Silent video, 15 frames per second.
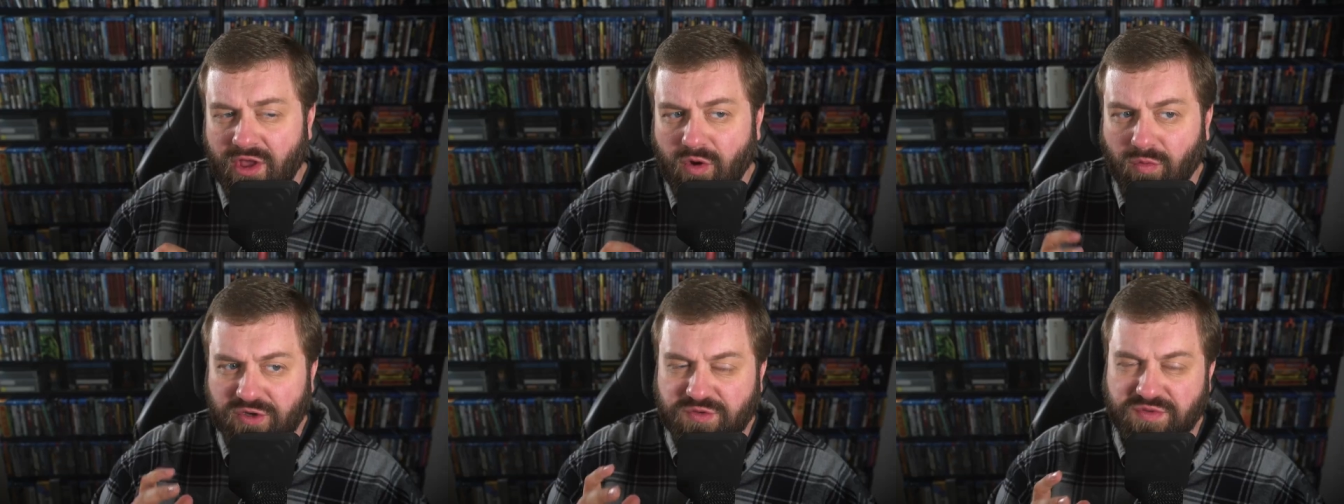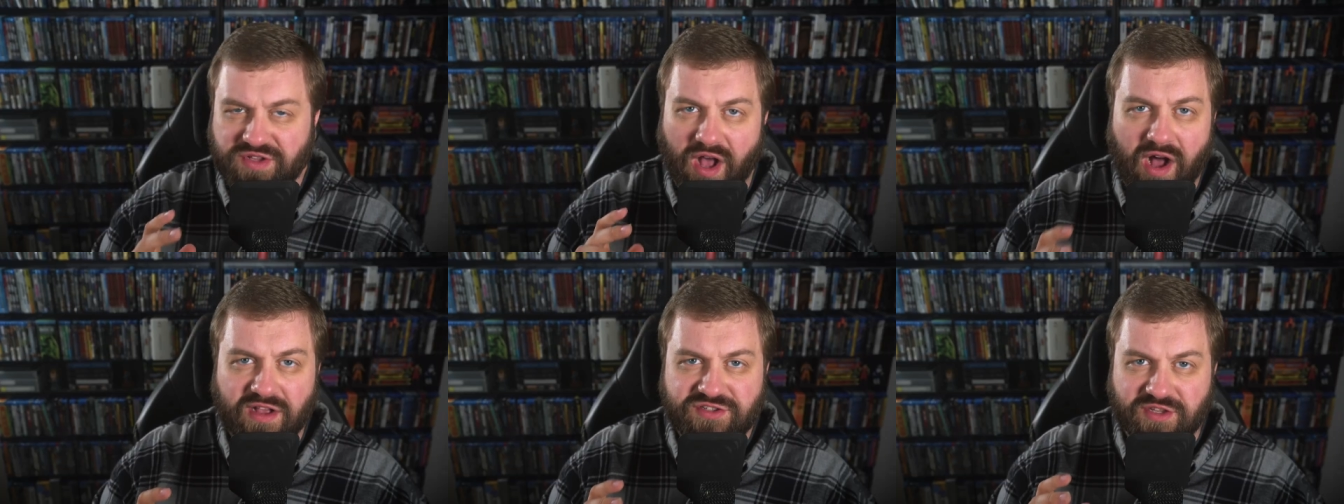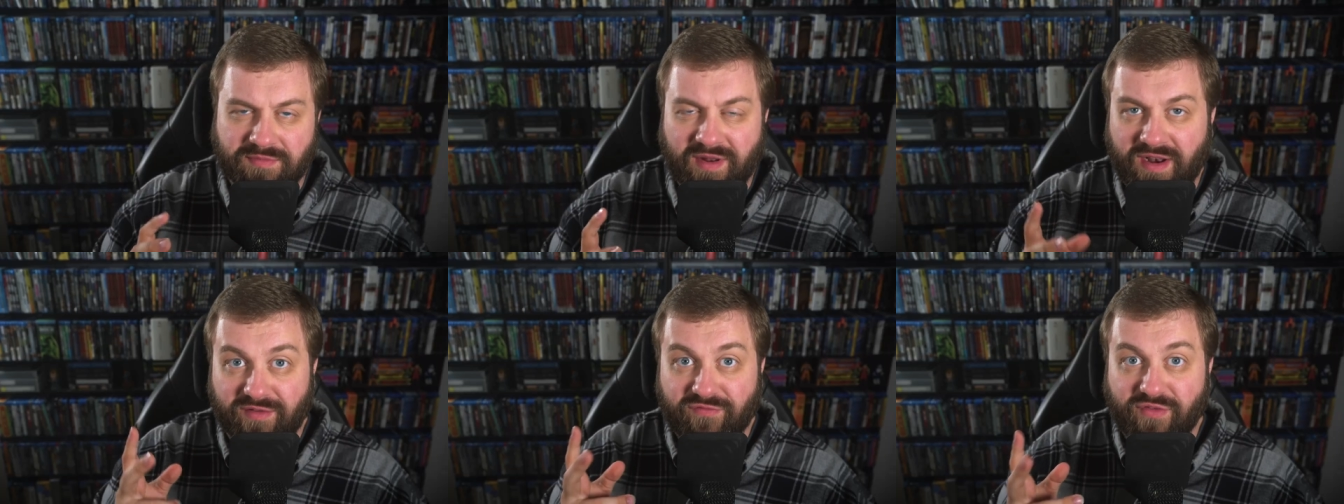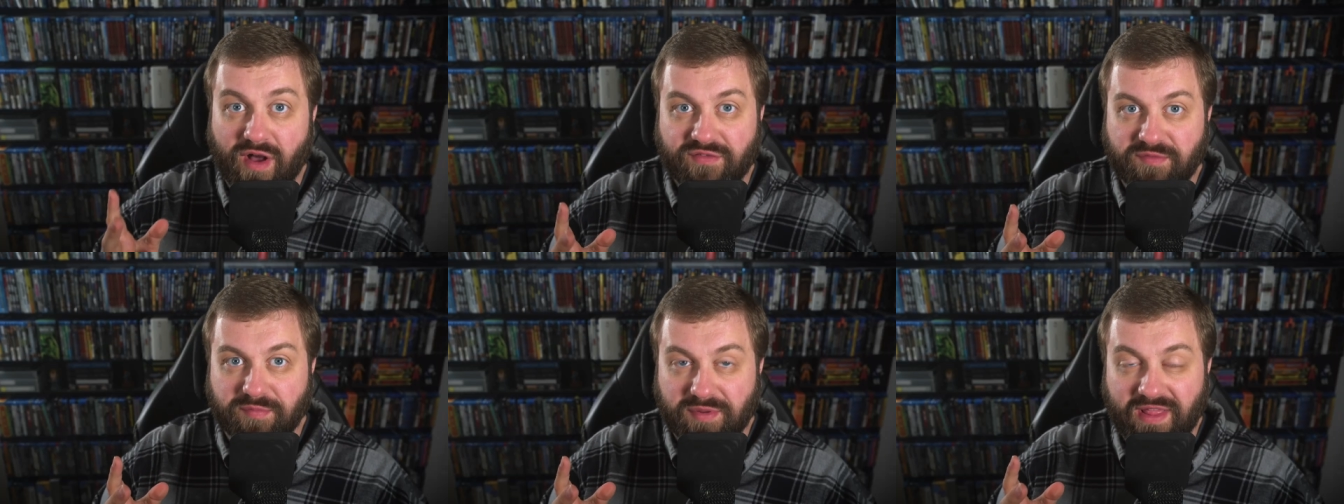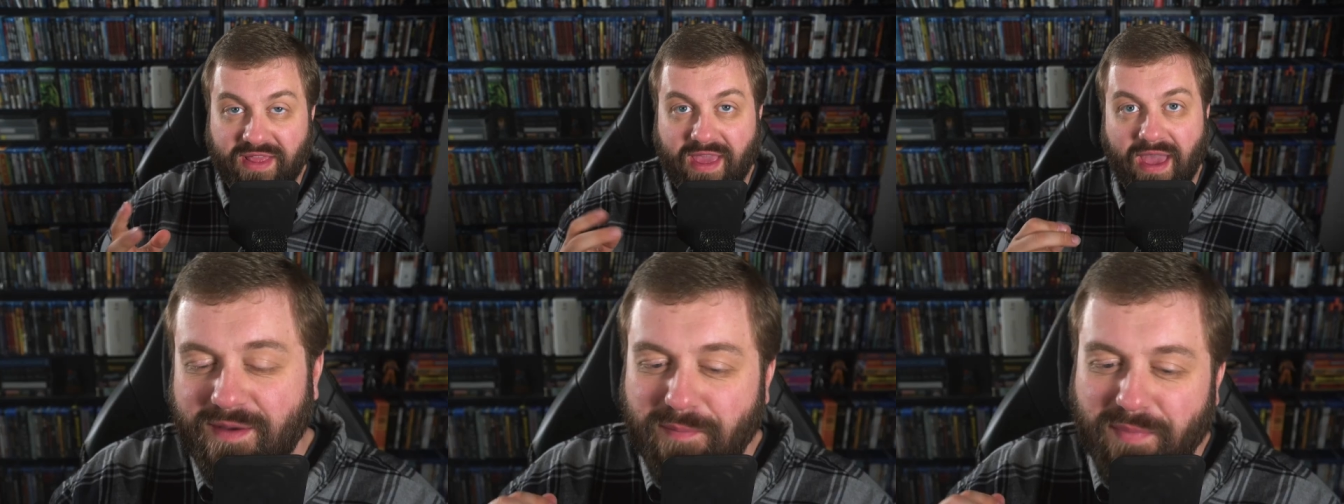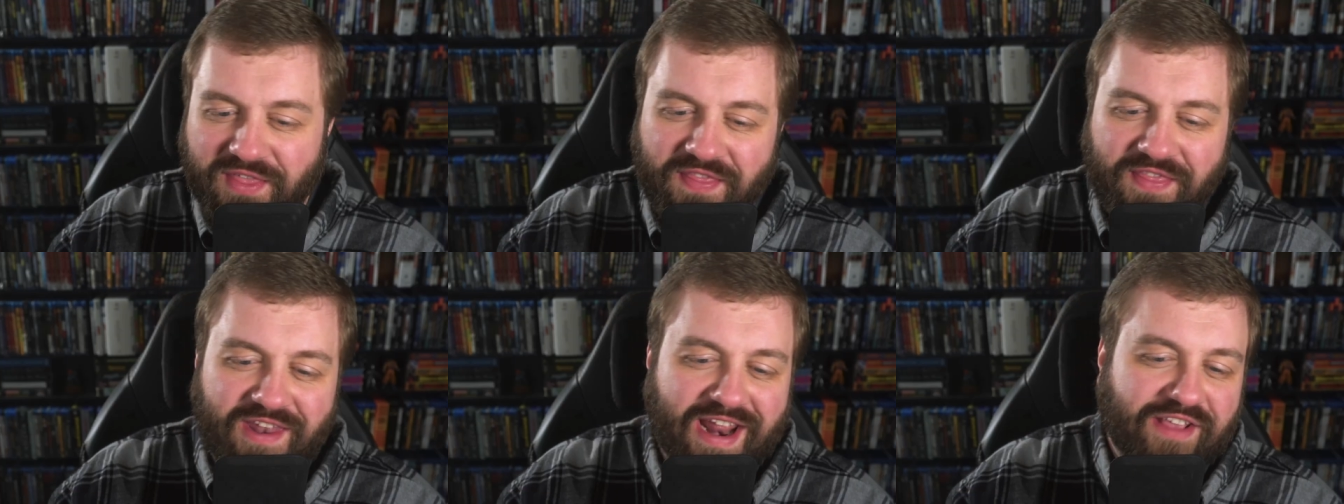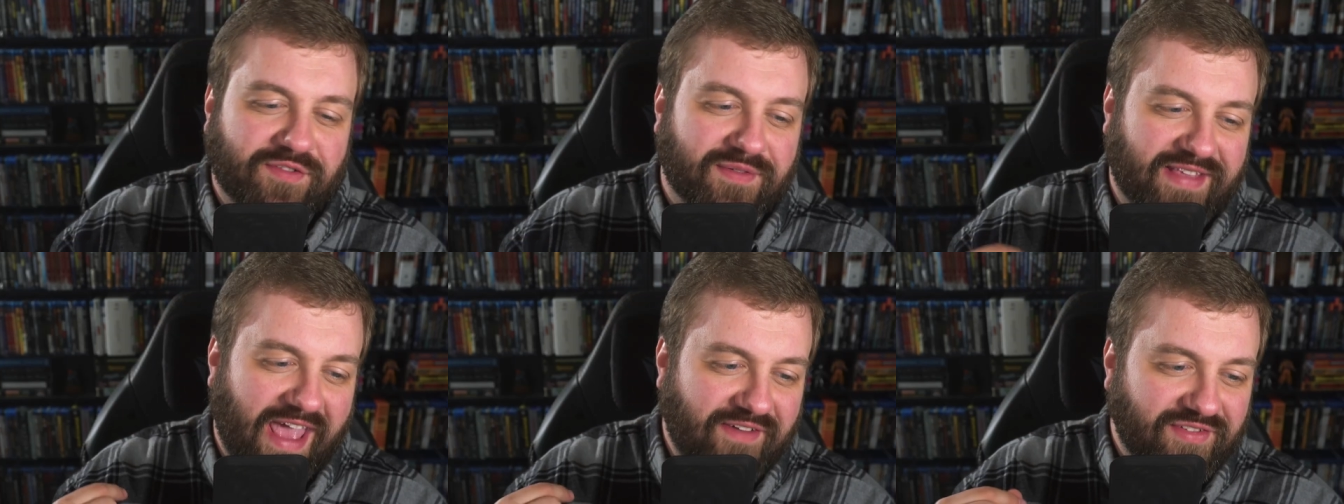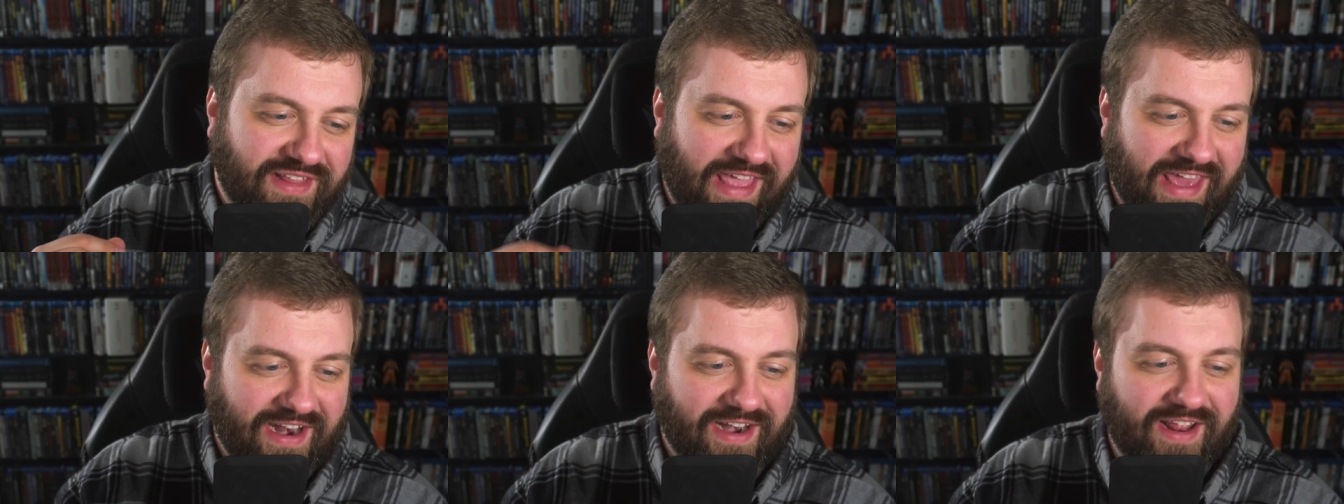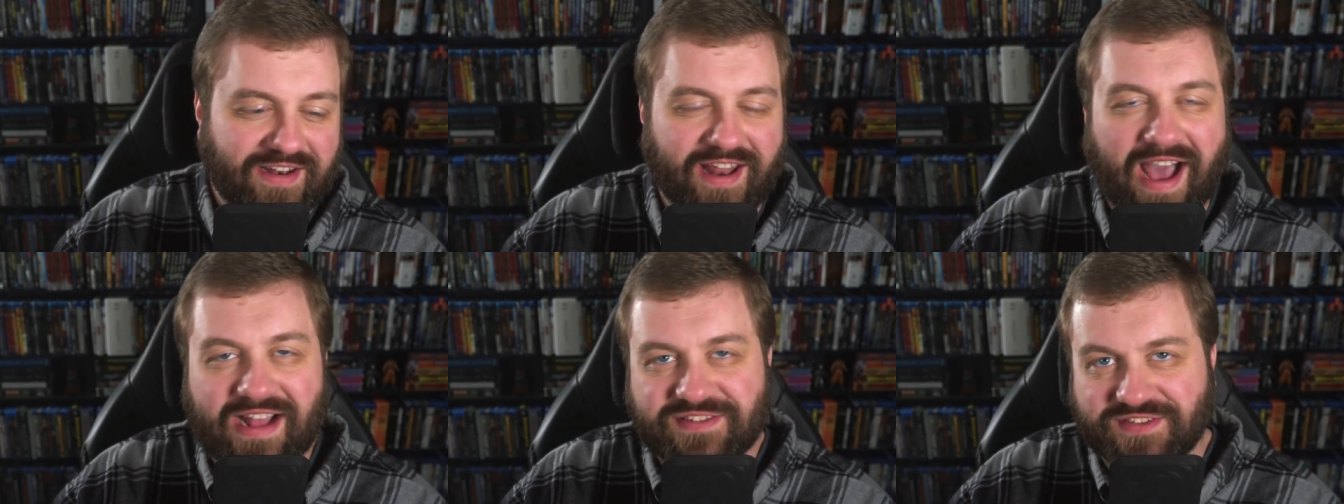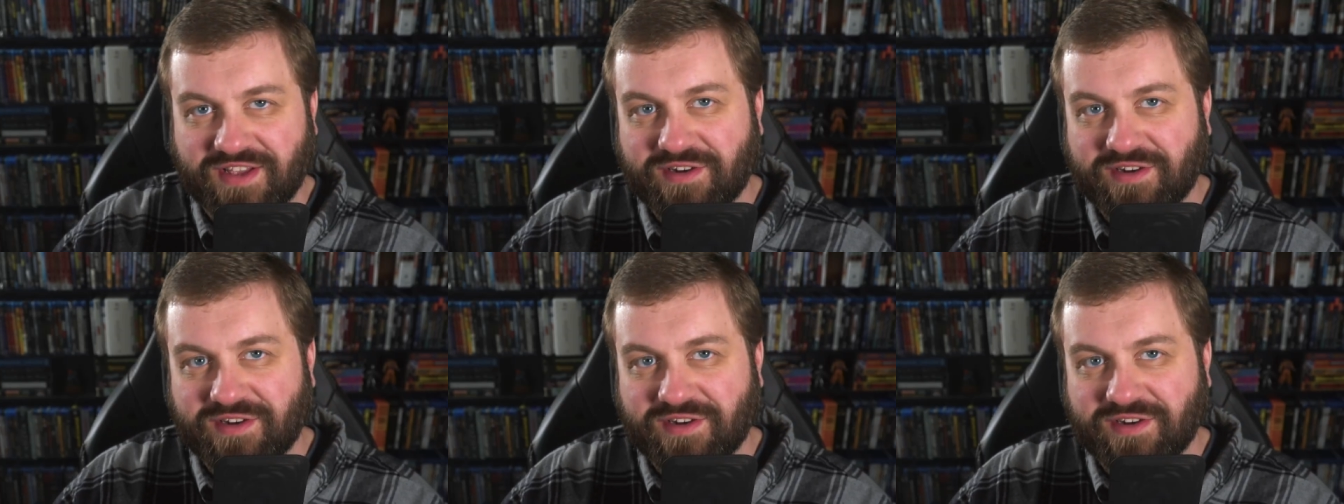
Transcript: which was awesome, and it involves blinking. But then the next was heavily edited hide stunt